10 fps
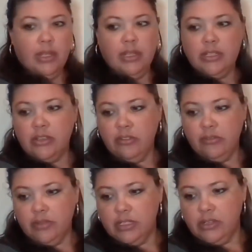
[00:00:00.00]
it's so
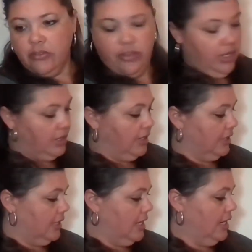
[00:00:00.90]
it's so fun,
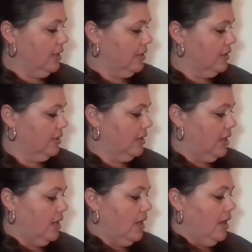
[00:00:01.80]
isn't it?
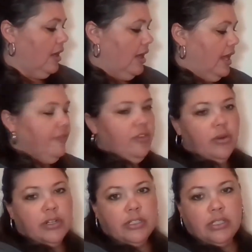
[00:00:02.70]
And of
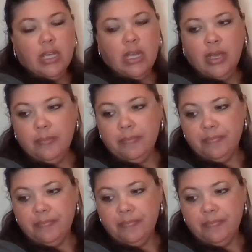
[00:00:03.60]
course, um,